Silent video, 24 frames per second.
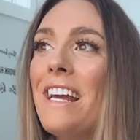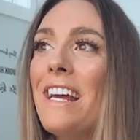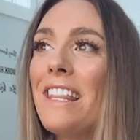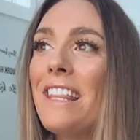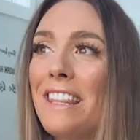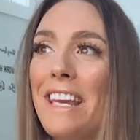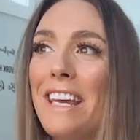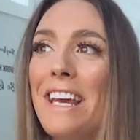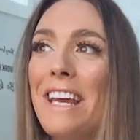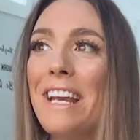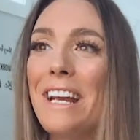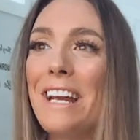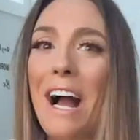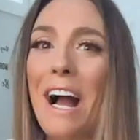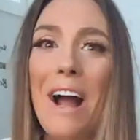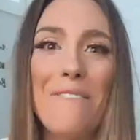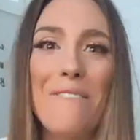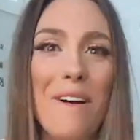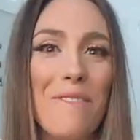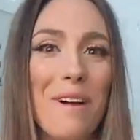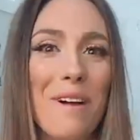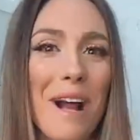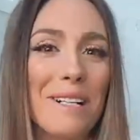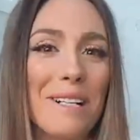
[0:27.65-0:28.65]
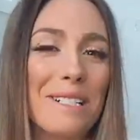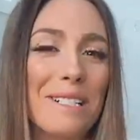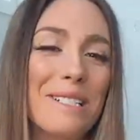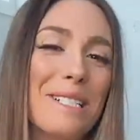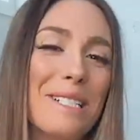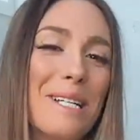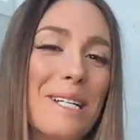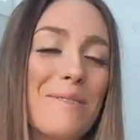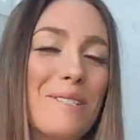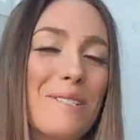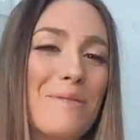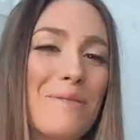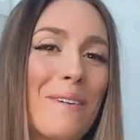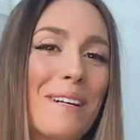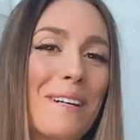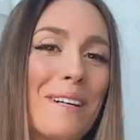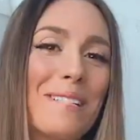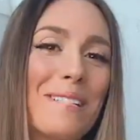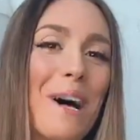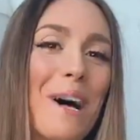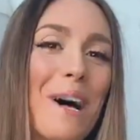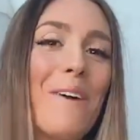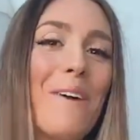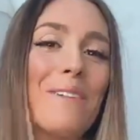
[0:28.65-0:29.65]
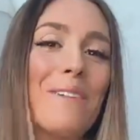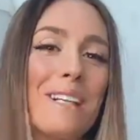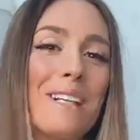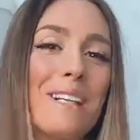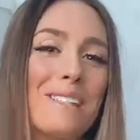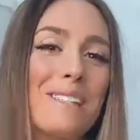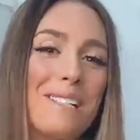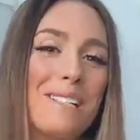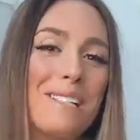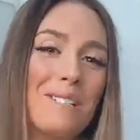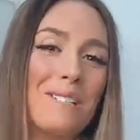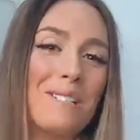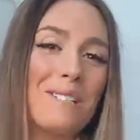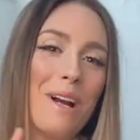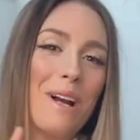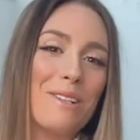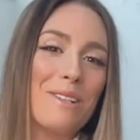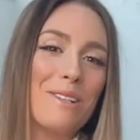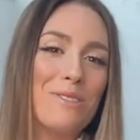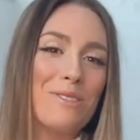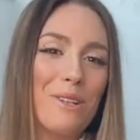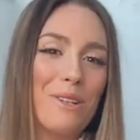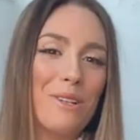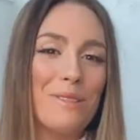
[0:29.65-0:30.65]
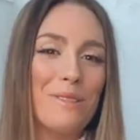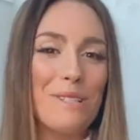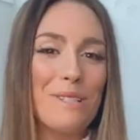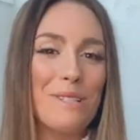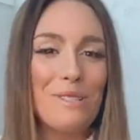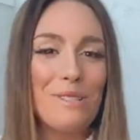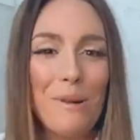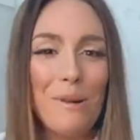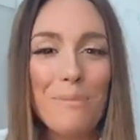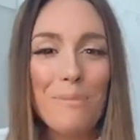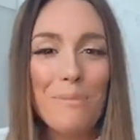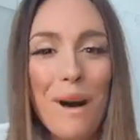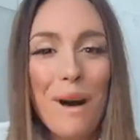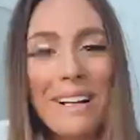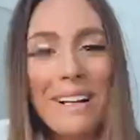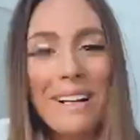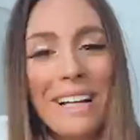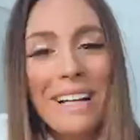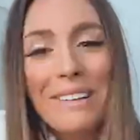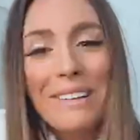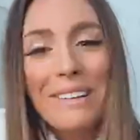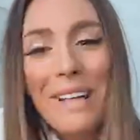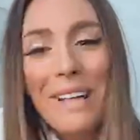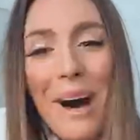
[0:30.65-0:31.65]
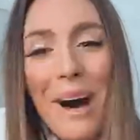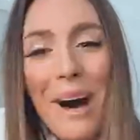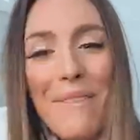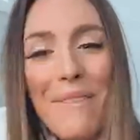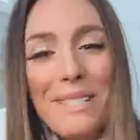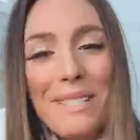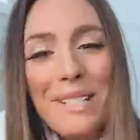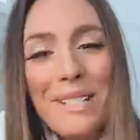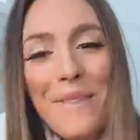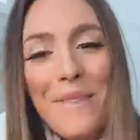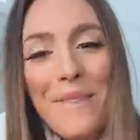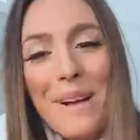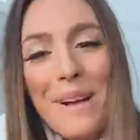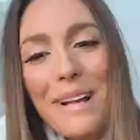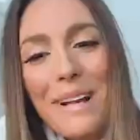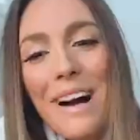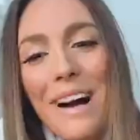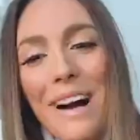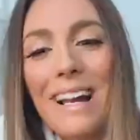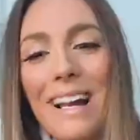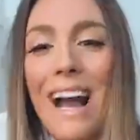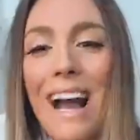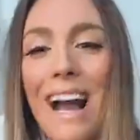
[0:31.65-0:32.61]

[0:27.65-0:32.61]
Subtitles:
thing I've ever had to keep to myself, and I see some of you guys are starting to jump on. Hello, what's going on?